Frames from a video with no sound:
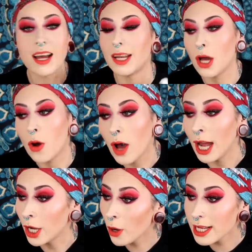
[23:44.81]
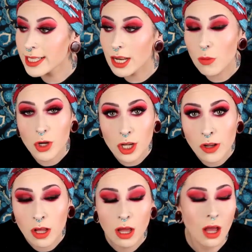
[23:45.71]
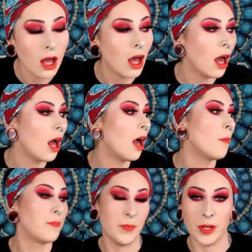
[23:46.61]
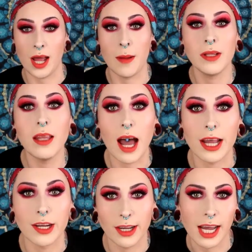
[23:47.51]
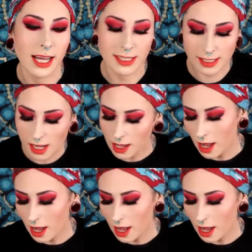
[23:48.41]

I know I said I would, but I'm a liar, guys.